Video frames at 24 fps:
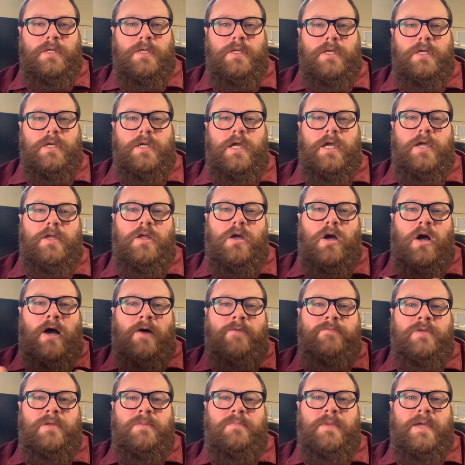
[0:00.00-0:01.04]
It
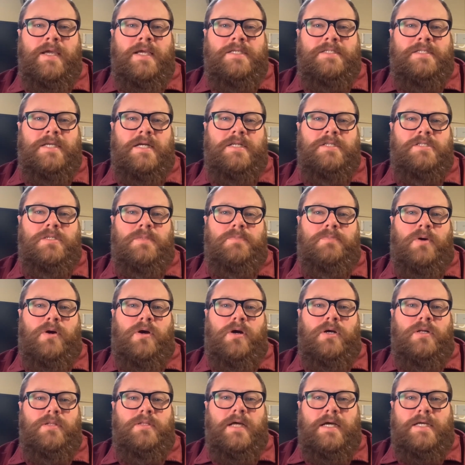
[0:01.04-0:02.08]
often makes sense to
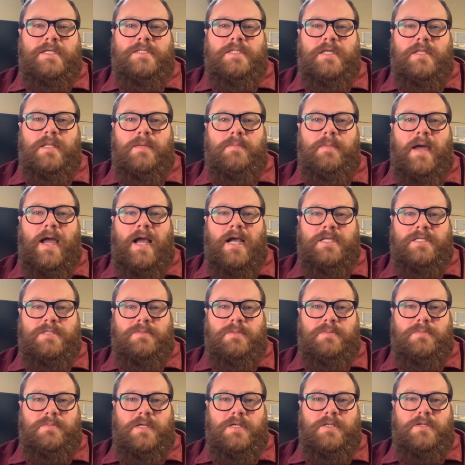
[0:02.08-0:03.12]
borrow less than the
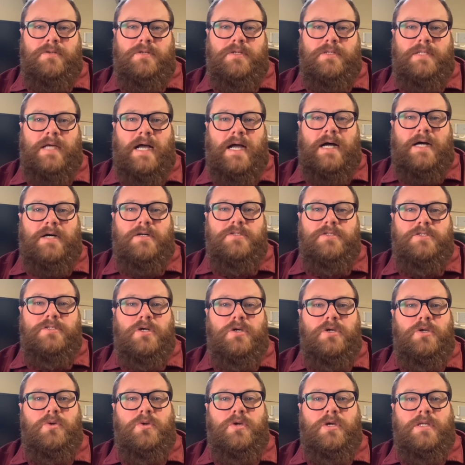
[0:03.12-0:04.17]
maximum lender allows so
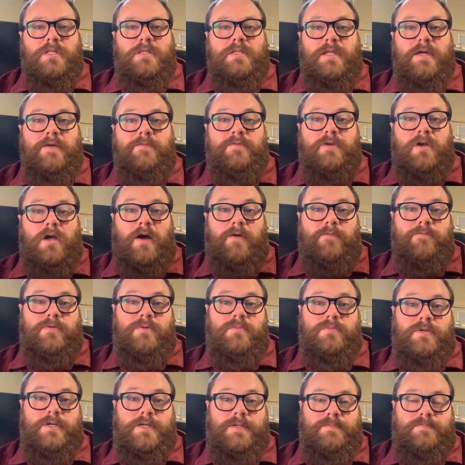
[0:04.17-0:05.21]
you can live
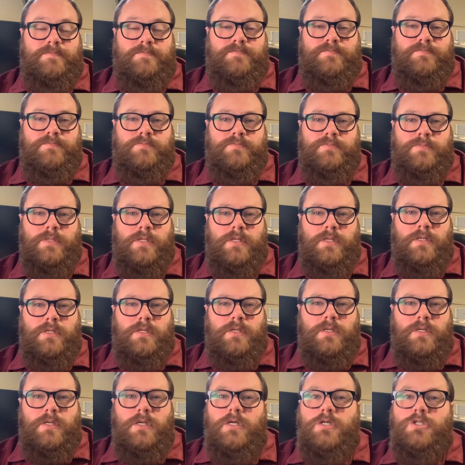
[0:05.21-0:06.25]
comfortably.
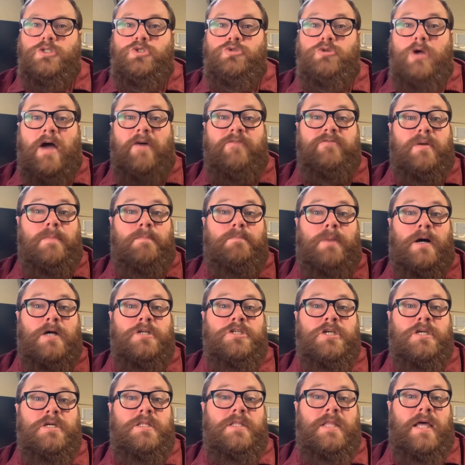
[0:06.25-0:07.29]
Draft a
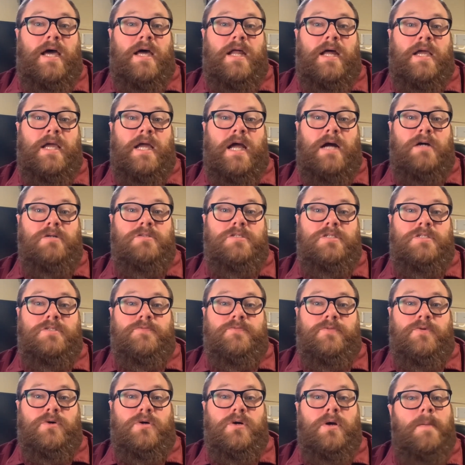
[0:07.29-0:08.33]
budget that accounts
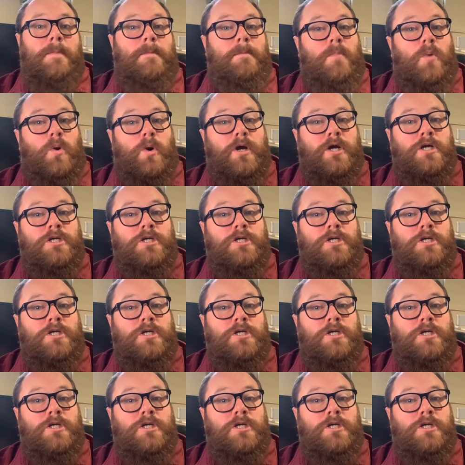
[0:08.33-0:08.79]
for mortgage